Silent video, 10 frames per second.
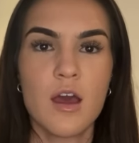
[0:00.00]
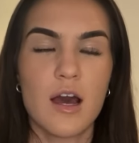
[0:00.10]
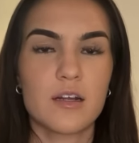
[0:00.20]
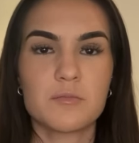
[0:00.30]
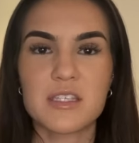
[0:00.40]

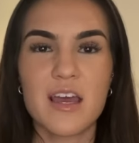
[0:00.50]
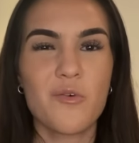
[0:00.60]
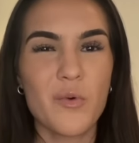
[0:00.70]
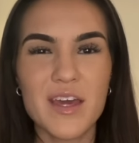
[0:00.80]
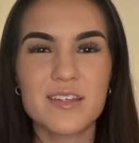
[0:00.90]
And I'm
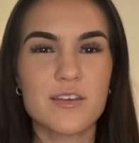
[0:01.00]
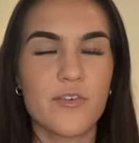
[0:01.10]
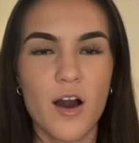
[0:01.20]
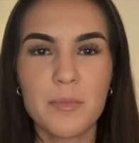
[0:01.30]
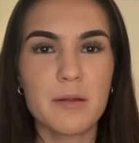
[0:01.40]
saying we as if
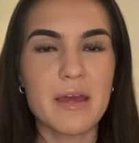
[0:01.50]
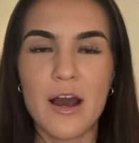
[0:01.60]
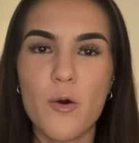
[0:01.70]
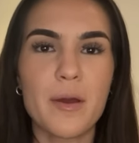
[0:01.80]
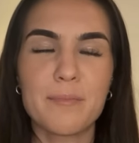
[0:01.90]
I'm going to be
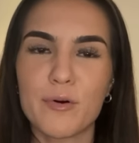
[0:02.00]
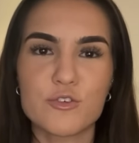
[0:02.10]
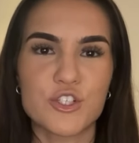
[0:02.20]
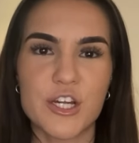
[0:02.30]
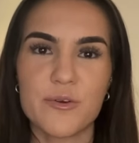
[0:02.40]
helping
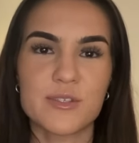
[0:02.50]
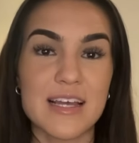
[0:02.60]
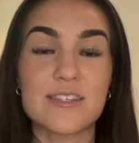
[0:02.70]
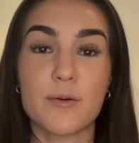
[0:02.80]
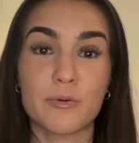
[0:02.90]
Pochettino
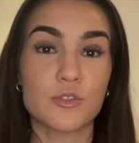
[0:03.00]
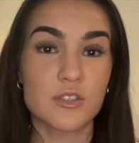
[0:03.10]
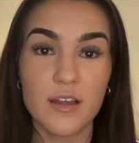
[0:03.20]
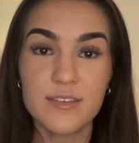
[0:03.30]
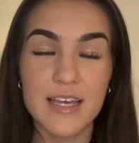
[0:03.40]
set up on
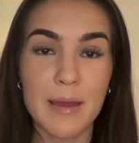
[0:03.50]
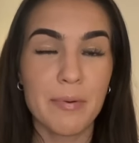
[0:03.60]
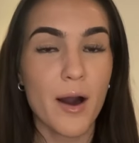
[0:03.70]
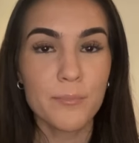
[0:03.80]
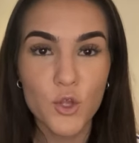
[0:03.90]
Sunday,
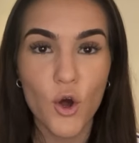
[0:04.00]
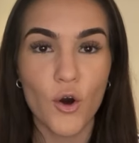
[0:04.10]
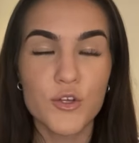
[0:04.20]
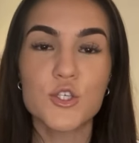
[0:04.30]
but I'm not.